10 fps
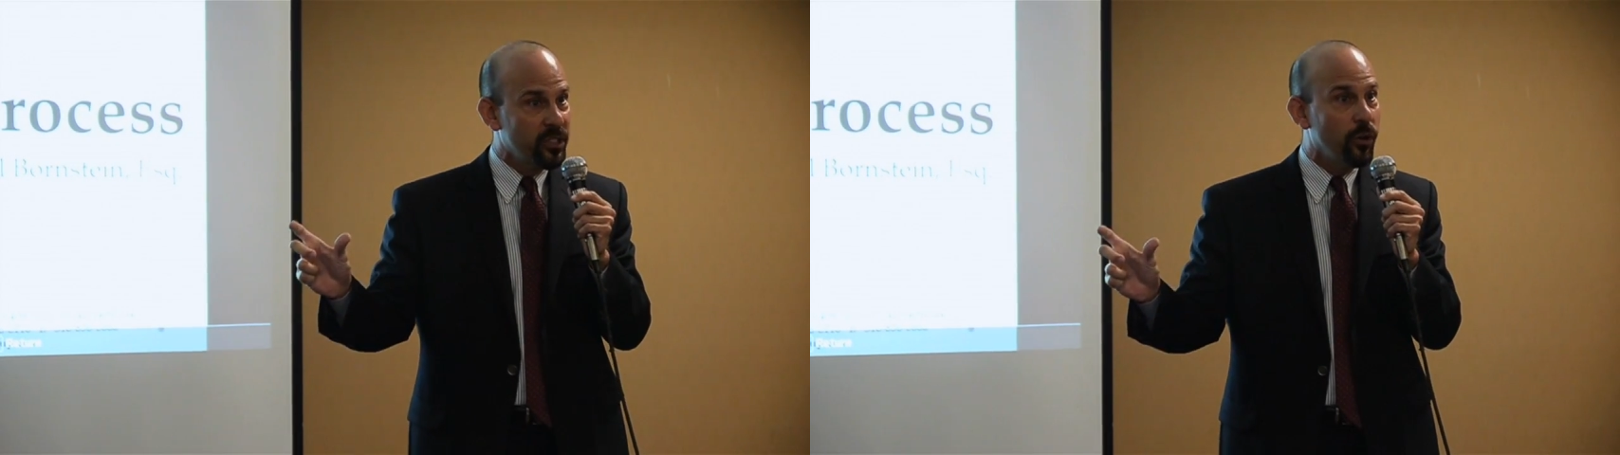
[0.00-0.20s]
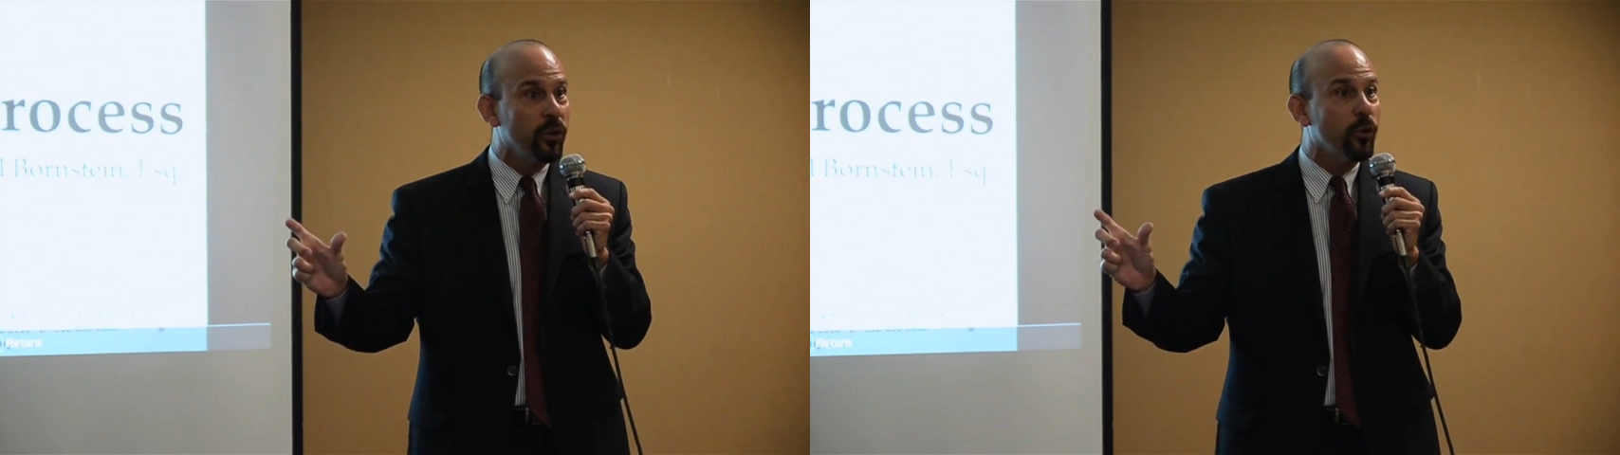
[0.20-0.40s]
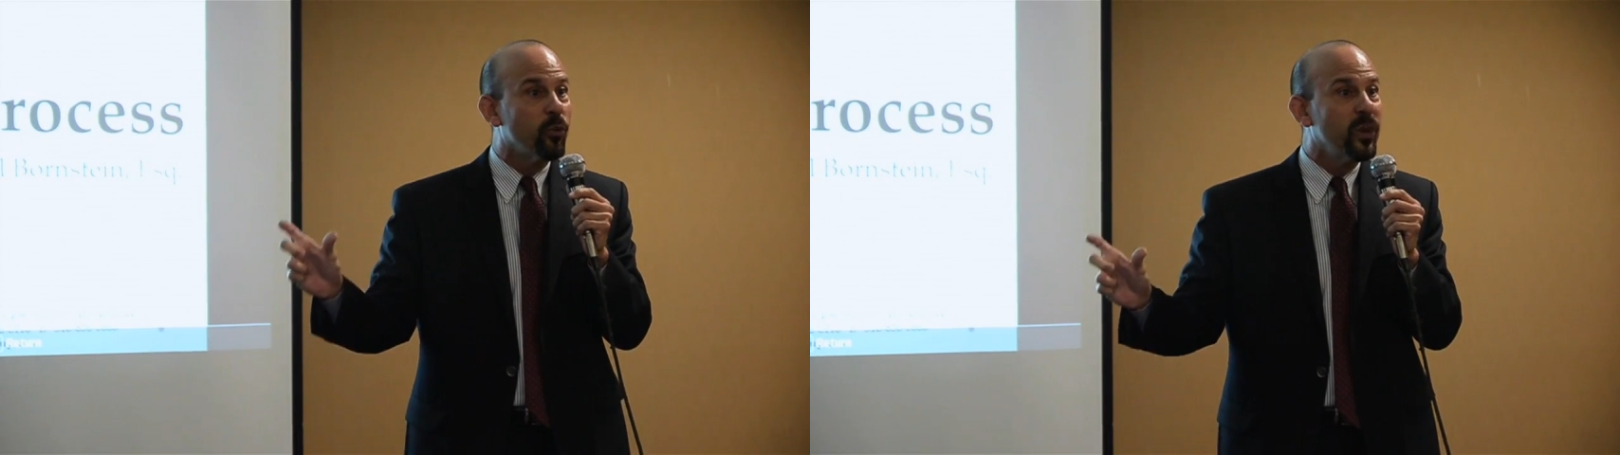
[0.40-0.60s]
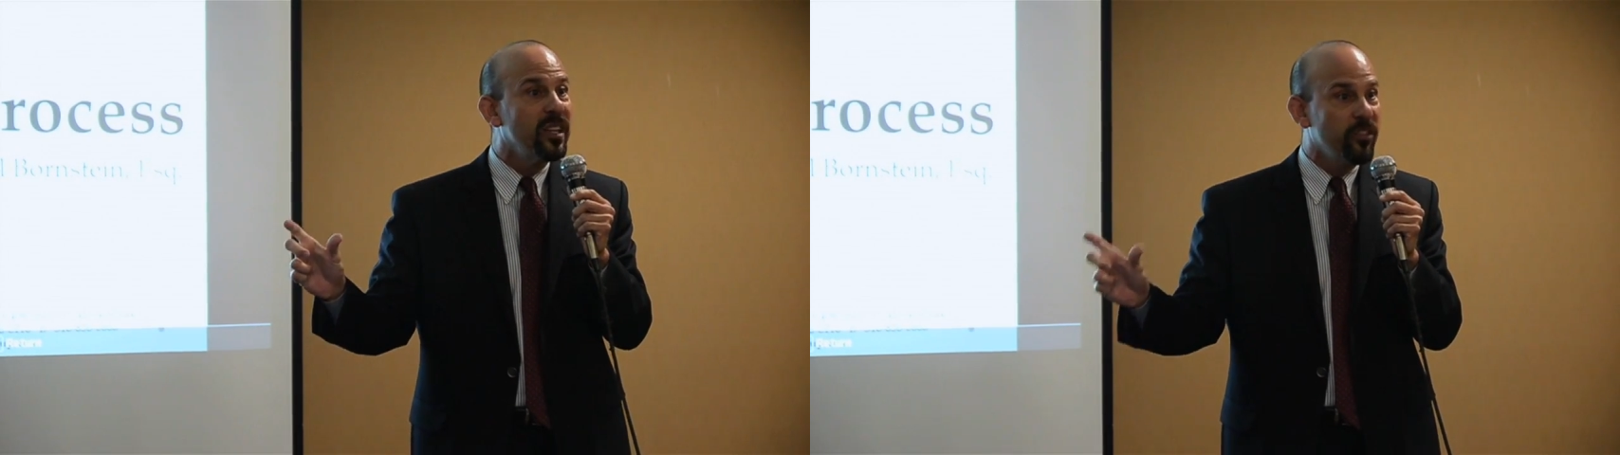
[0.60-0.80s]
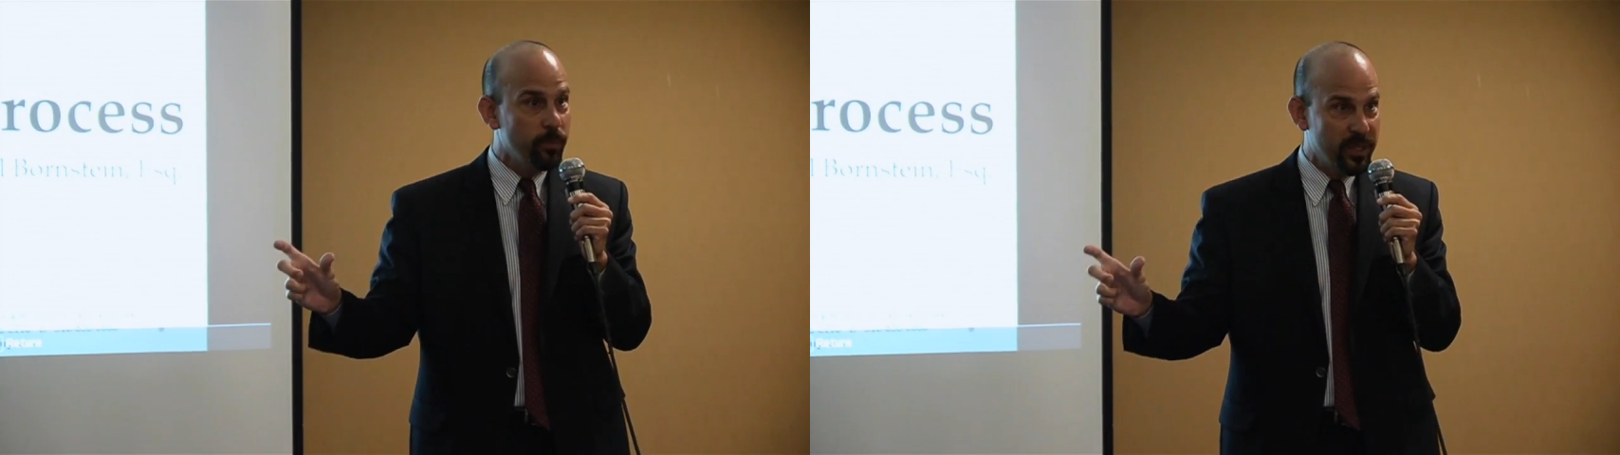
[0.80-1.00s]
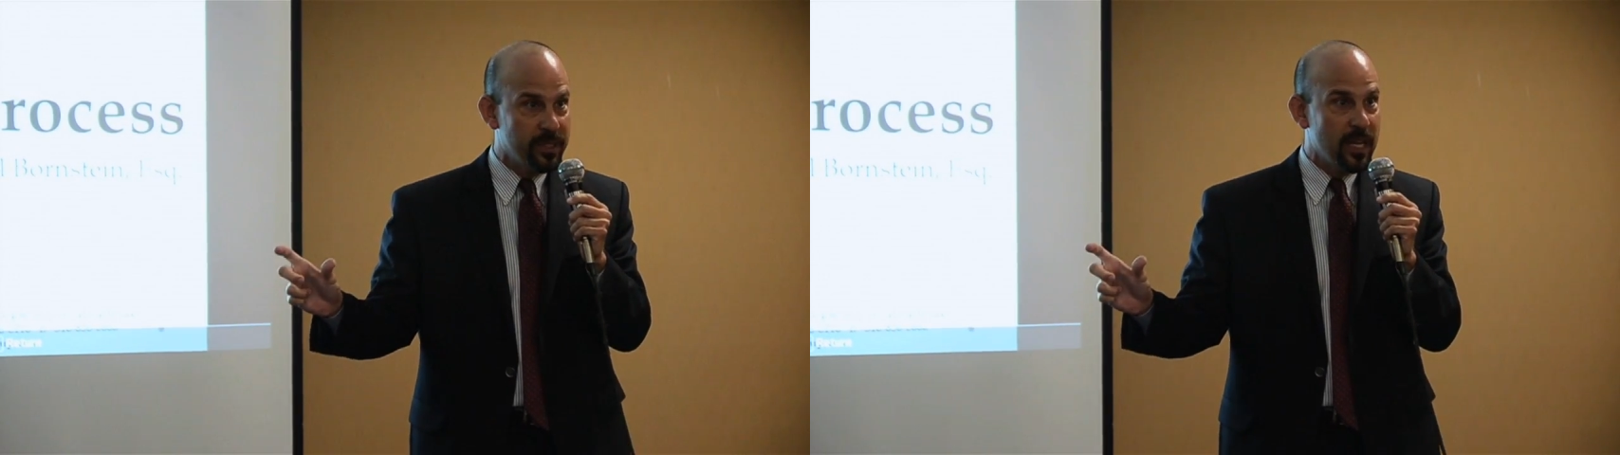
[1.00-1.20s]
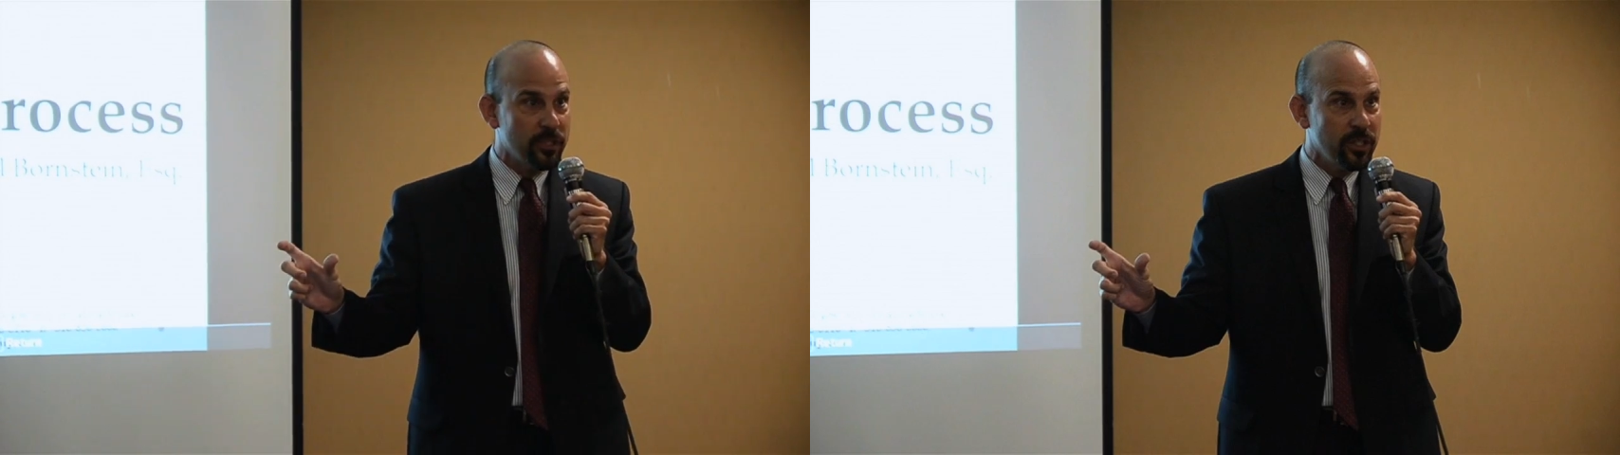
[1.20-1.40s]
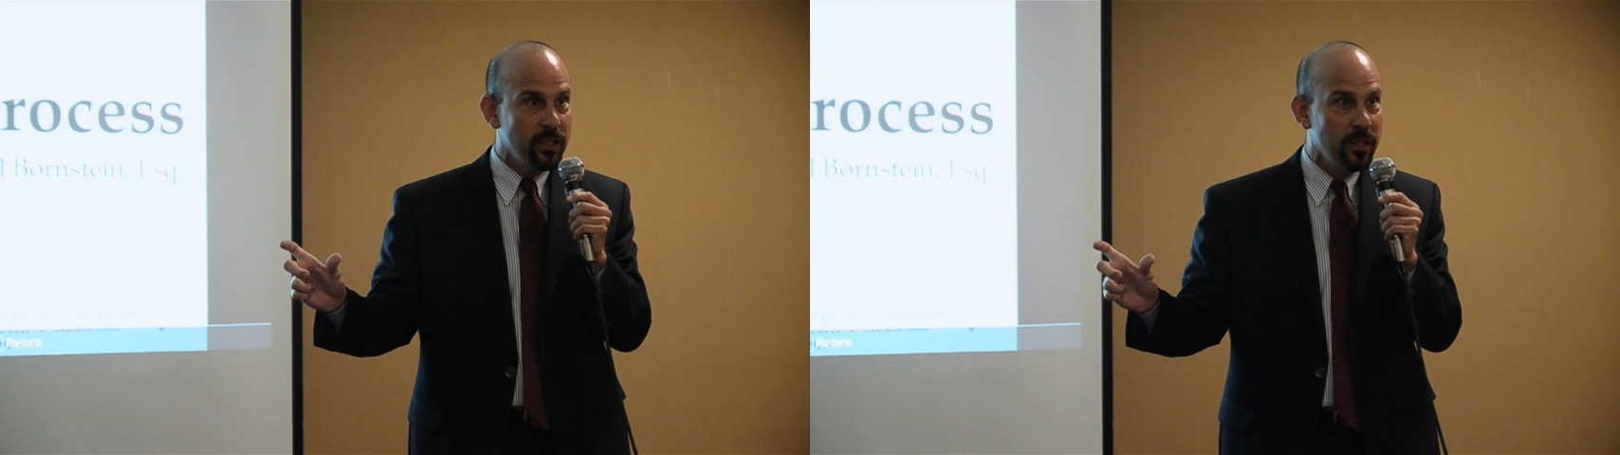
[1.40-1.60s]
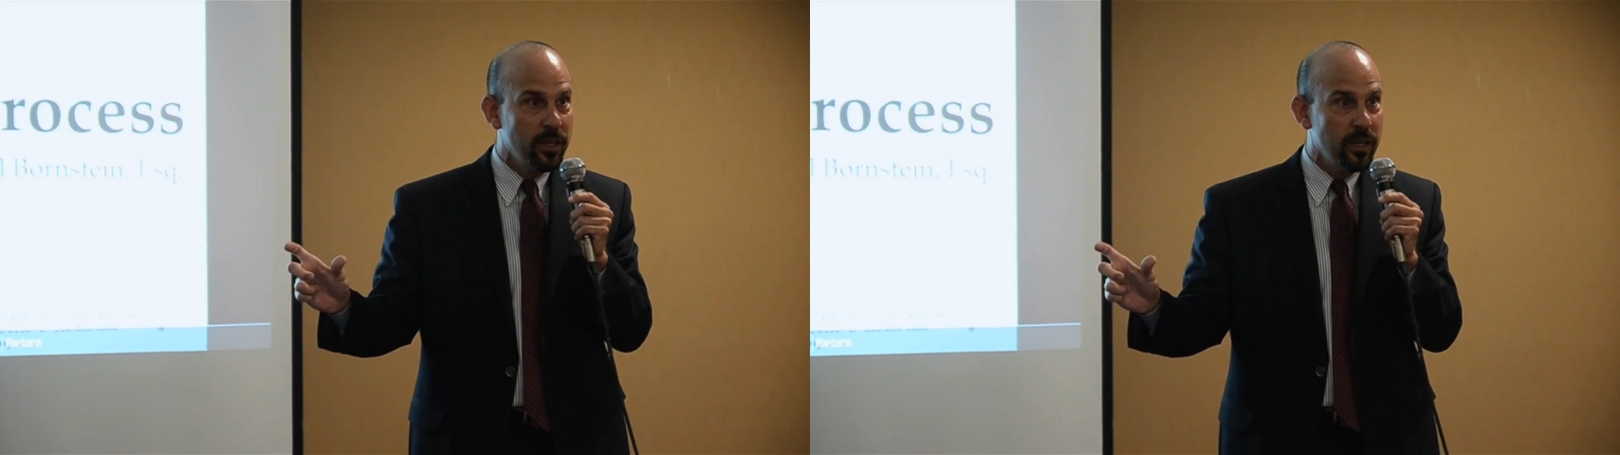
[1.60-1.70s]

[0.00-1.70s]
called a writ of possession